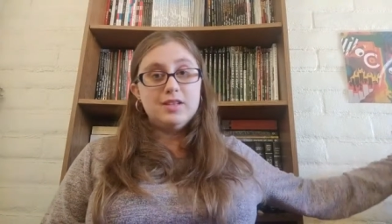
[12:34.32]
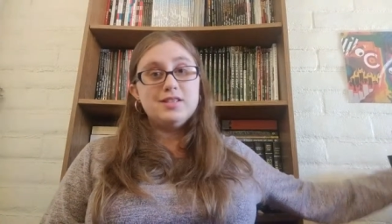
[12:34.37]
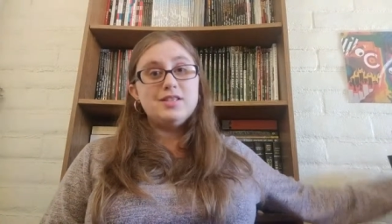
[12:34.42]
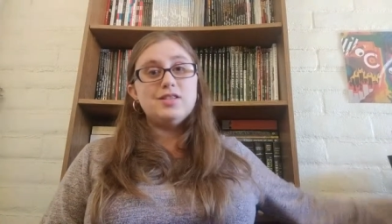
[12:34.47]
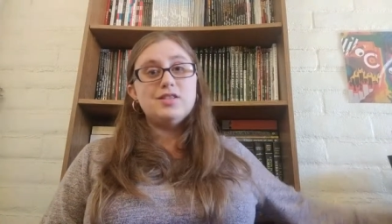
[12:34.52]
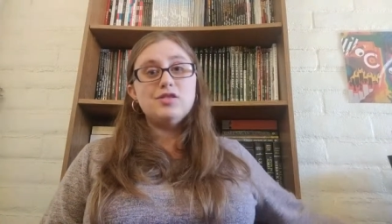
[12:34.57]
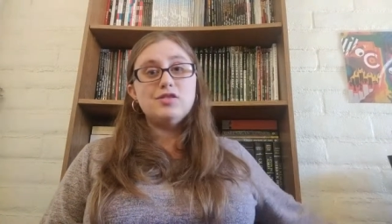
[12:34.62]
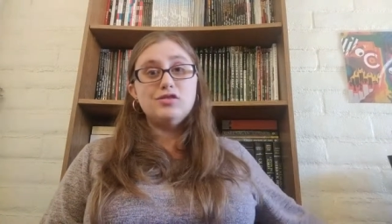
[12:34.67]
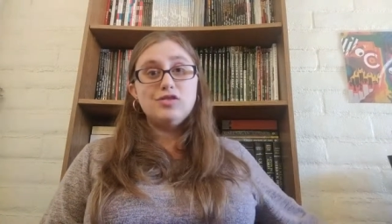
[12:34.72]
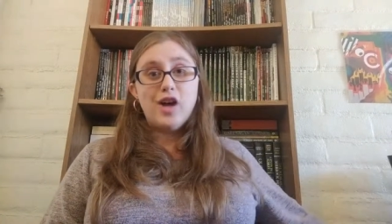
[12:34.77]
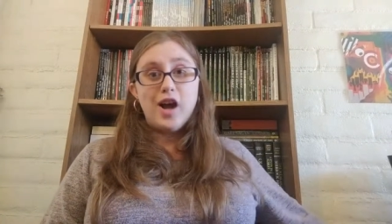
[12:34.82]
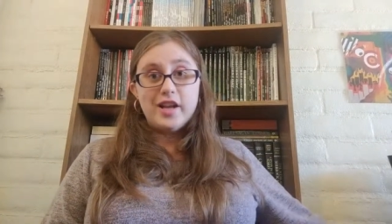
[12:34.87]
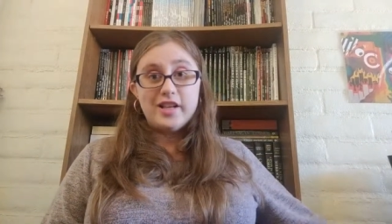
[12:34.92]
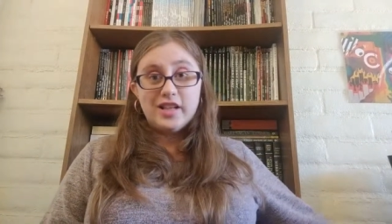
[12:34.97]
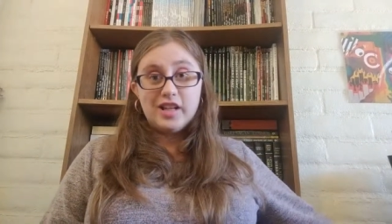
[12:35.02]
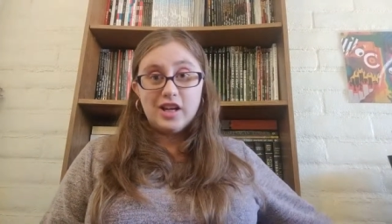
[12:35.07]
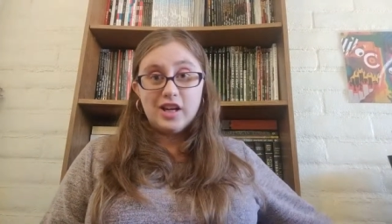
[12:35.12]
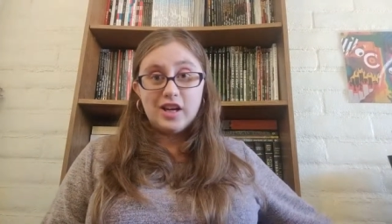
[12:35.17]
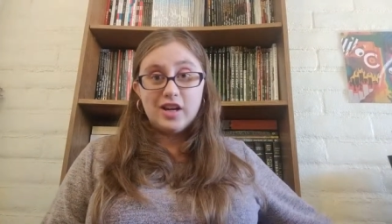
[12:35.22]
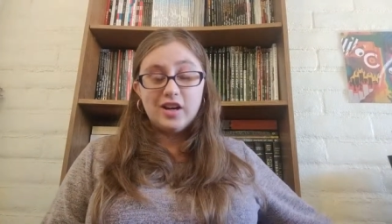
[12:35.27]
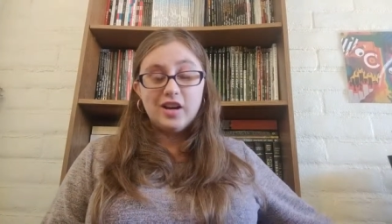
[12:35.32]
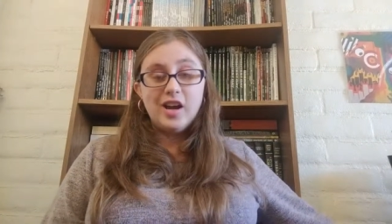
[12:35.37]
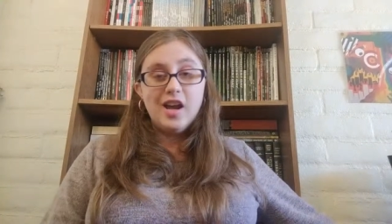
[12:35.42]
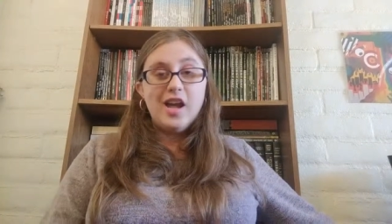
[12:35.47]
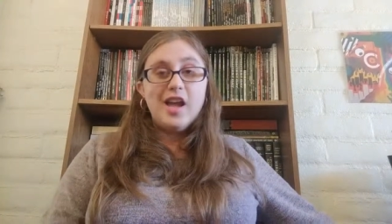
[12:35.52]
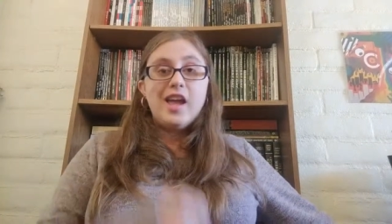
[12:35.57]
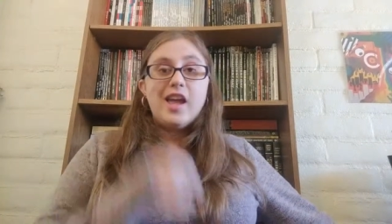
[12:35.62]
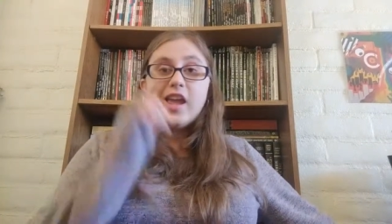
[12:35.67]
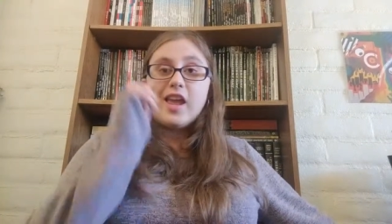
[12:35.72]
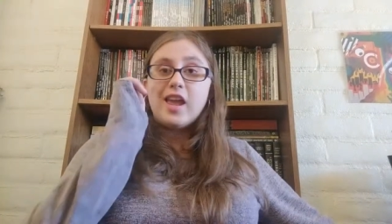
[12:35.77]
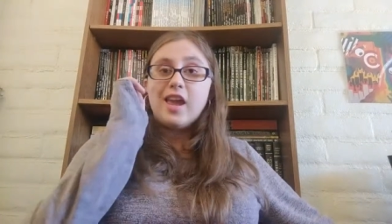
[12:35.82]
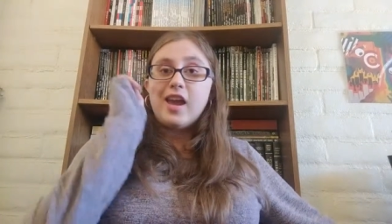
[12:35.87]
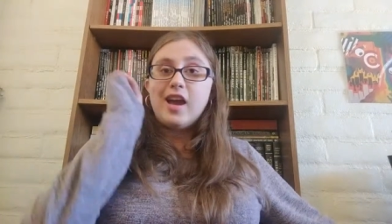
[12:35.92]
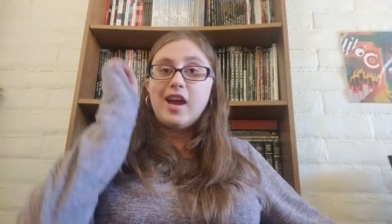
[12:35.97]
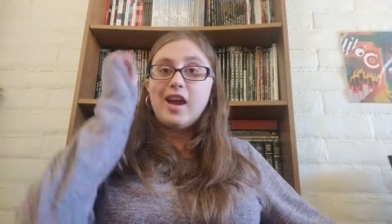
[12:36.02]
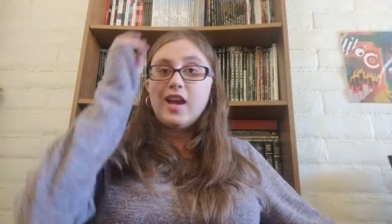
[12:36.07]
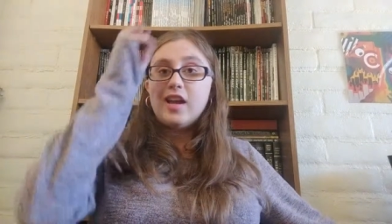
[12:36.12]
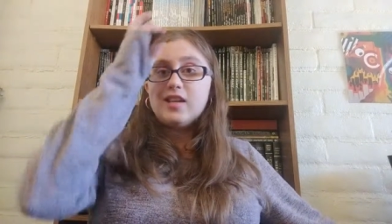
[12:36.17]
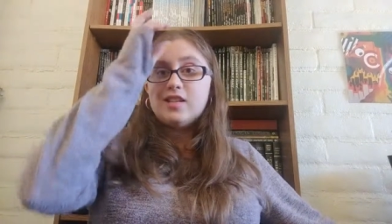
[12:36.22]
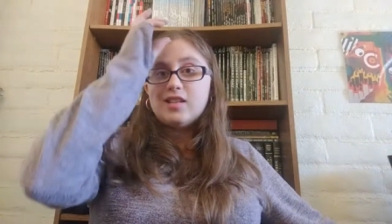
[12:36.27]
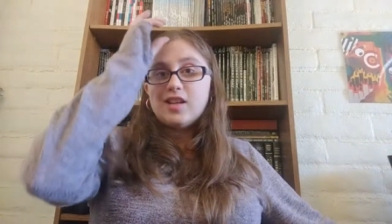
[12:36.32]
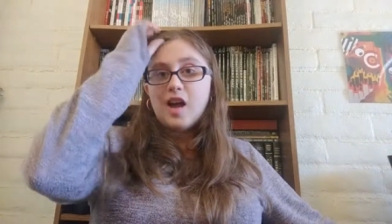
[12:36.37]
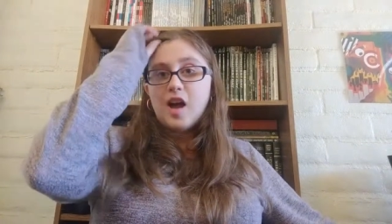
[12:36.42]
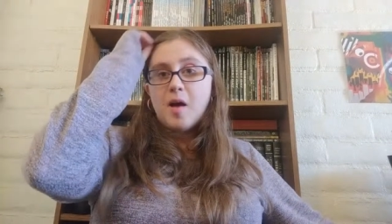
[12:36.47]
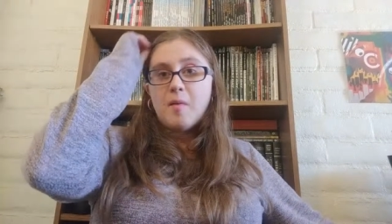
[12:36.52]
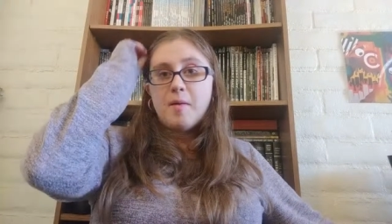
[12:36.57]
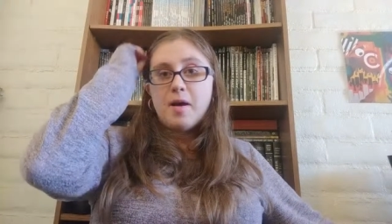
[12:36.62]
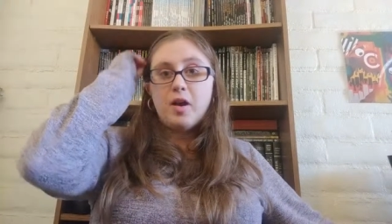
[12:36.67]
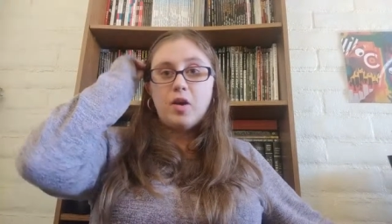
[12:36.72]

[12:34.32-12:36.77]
because there's a lot here and um,